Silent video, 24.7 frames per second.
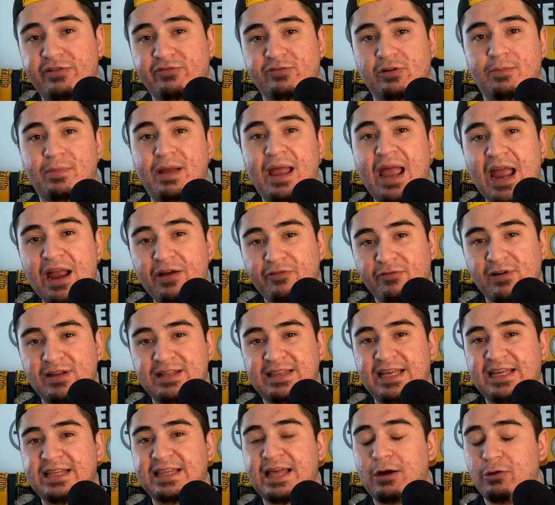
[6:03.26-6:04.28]
from
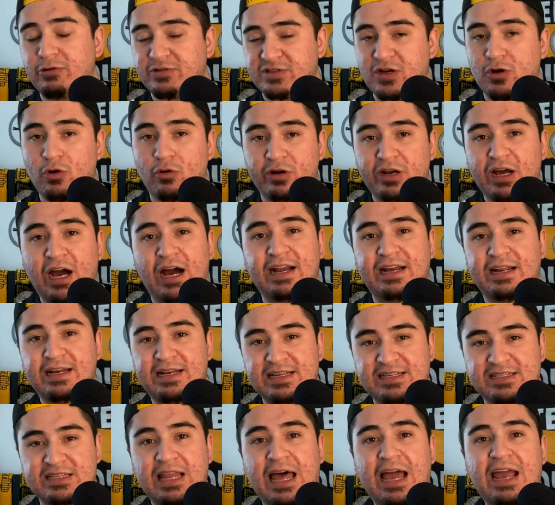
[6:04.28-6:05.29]
everything that was going on in
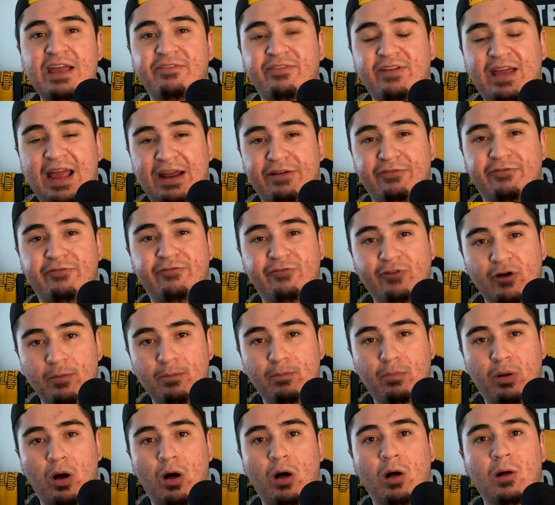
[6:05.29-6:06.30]
his life, and
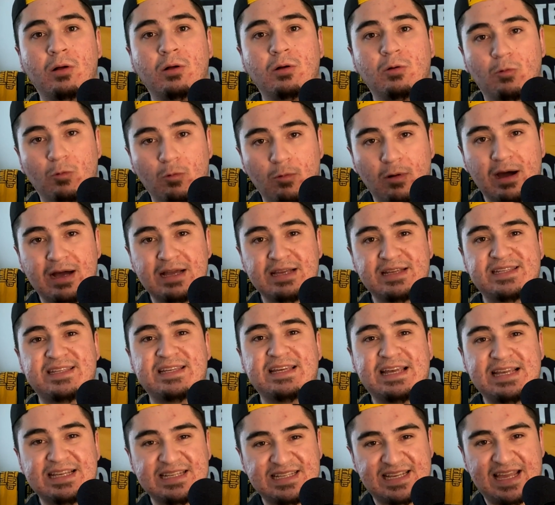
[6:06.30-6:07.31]
football was
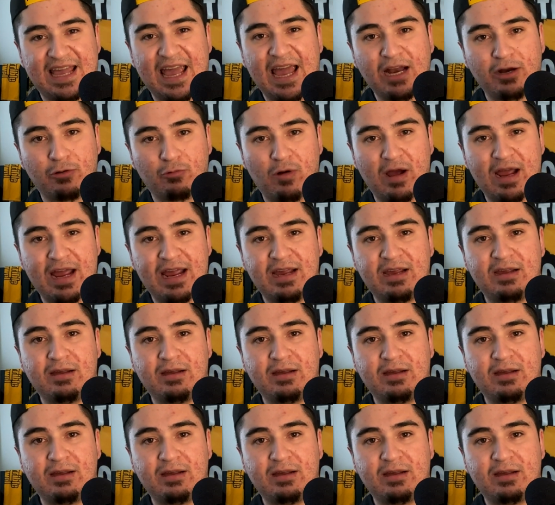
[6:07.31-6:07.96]
his getaway.